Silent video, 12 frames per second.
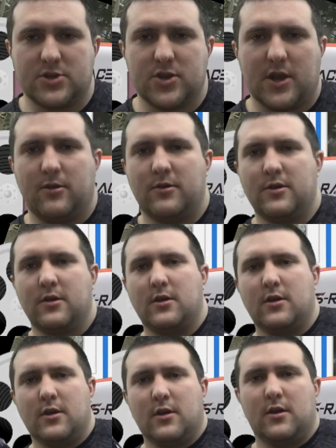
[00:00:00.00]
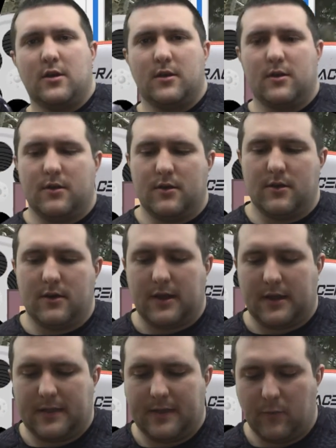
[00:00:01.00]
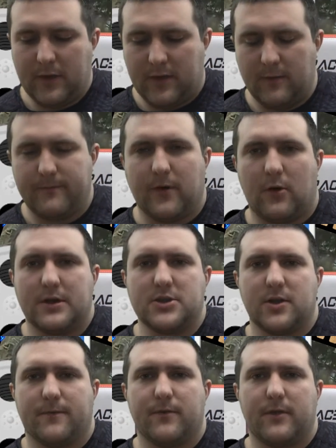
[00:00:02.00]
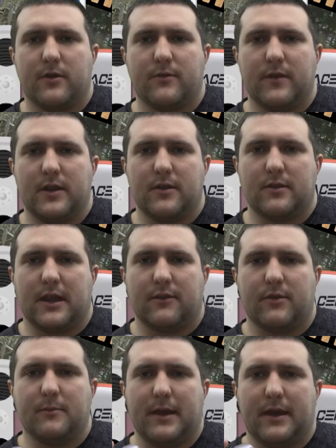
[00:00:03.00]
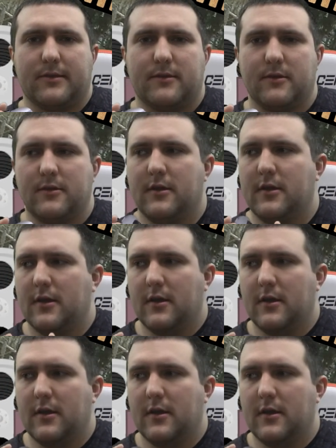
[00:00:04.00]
intro. In the WiiCube Vault intro for those videos that I remaster,